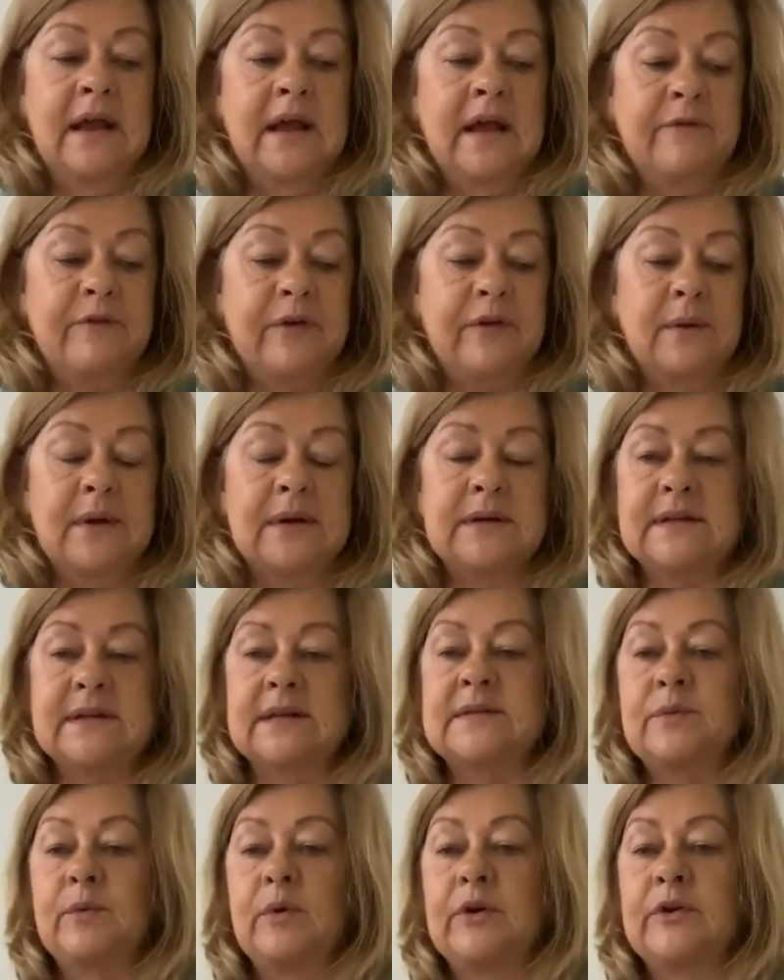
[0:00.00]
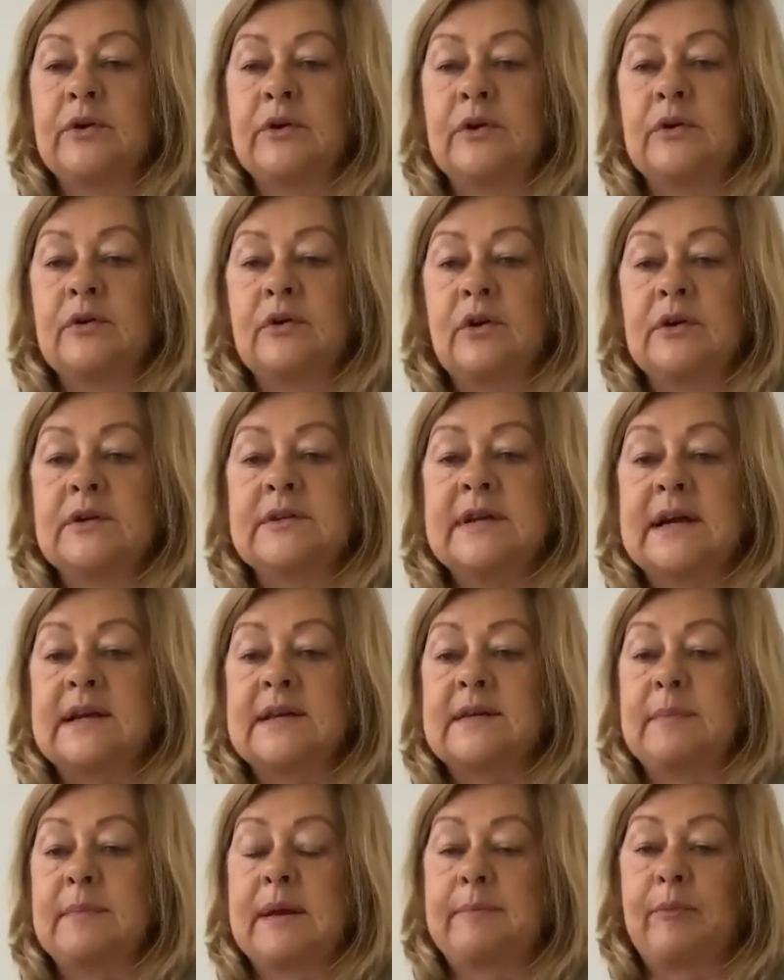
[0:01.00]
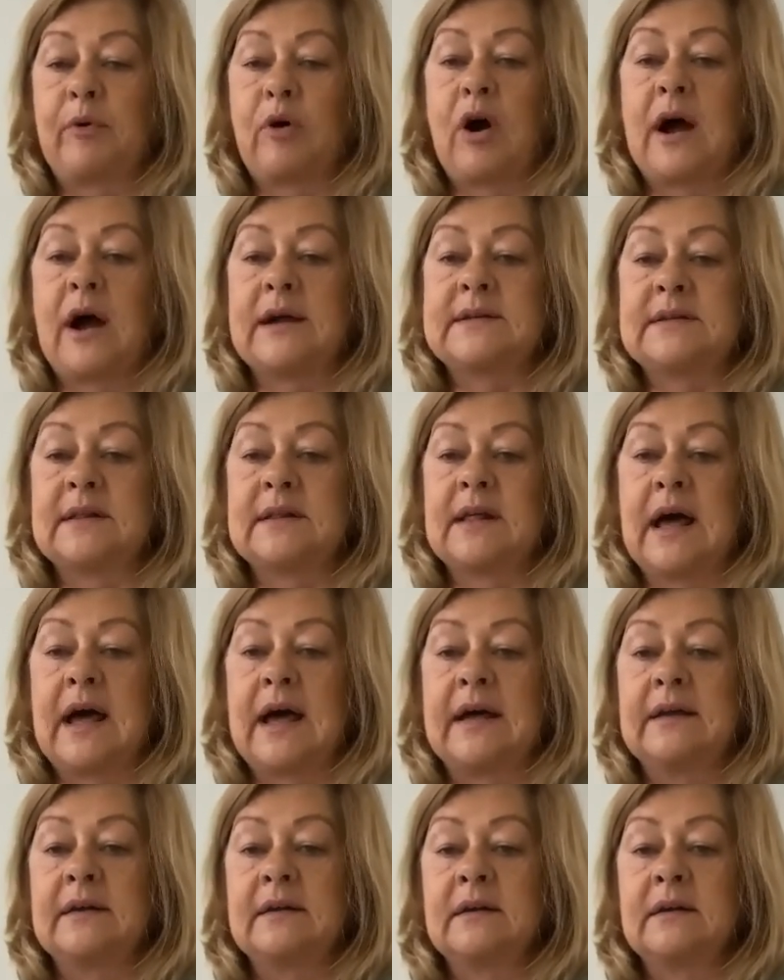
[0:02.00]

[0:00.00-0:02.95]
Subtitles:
If anyone does want to contact me prior to that,